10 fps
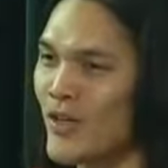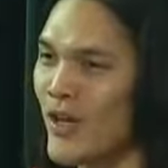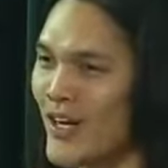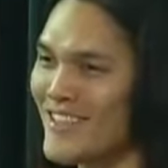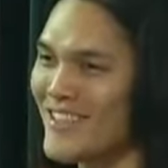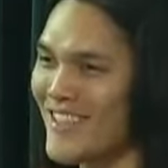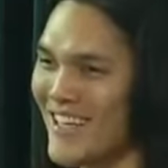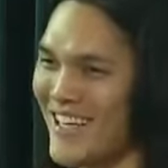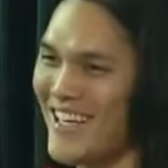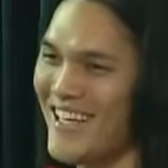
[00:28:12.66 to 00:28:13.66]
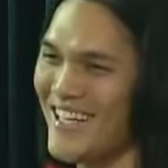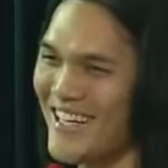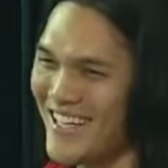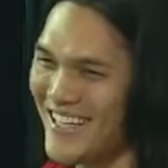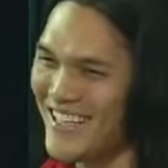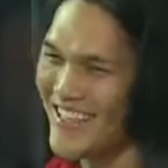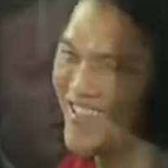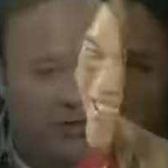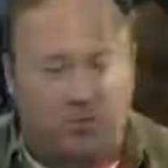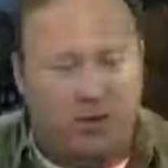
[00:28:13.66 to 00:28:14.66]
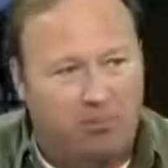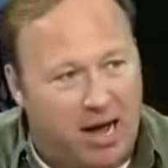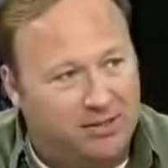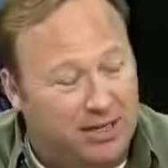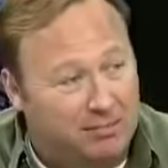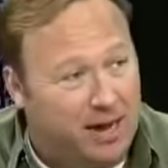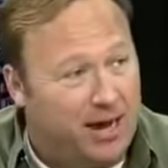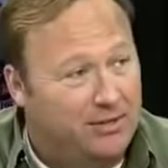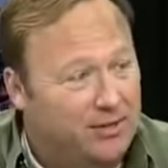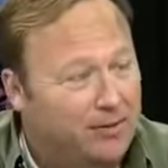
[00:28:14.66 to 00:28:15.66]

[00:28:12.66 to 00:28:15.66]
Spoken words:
Come on, challenge him to a boxing match.